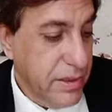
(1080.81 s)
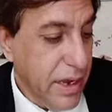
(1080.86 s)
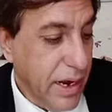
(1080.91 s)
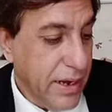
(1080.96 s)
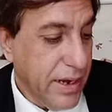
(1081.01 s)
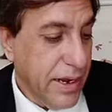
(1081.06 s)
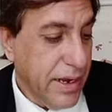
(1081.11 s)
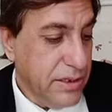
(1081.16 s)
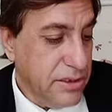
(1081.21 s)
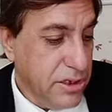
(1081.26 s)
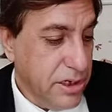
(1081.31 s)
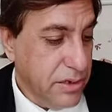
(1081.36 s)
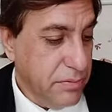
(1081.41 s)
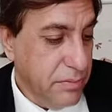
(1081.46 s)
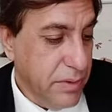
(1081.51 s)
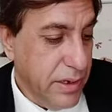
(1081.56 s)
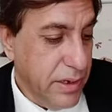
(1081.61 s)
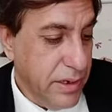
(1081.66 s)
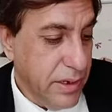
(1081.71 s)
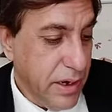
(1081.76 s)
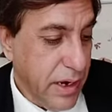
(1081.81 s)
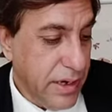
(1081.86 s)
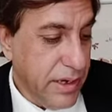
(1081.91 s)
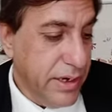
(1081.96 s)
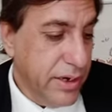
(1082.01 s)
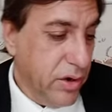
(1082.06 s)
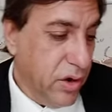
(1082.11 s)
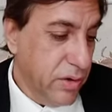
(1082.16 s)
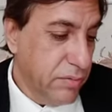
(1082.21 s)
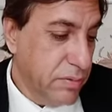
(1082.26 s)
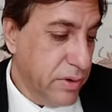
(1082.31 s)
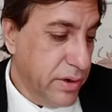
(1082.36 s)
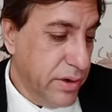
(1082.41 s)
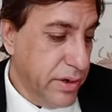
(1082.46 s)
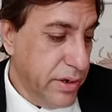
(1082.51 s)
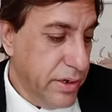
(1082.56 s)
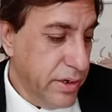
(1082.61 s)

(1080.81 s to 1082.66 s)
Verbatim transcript: it may, I did not burden you.